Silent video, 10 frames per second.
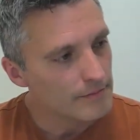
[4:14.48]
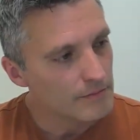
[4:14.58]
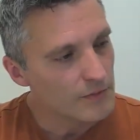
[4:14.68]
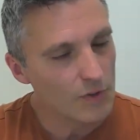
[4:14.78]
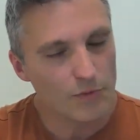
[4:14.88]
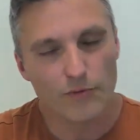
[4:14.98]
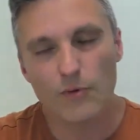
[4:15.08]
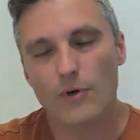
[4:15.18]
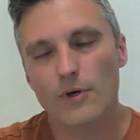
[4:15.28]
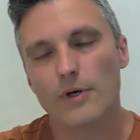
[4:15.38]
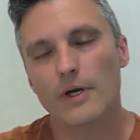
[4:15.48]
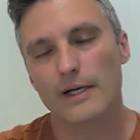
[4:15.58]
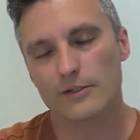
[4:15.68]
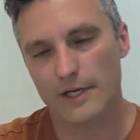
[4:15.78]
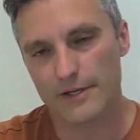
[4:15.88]
So before
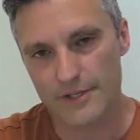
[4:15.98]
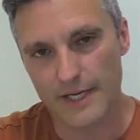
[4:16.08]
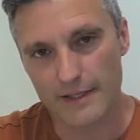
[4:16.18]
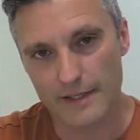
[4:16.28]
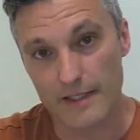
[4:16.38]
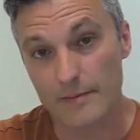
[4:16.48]
I try to say a thing,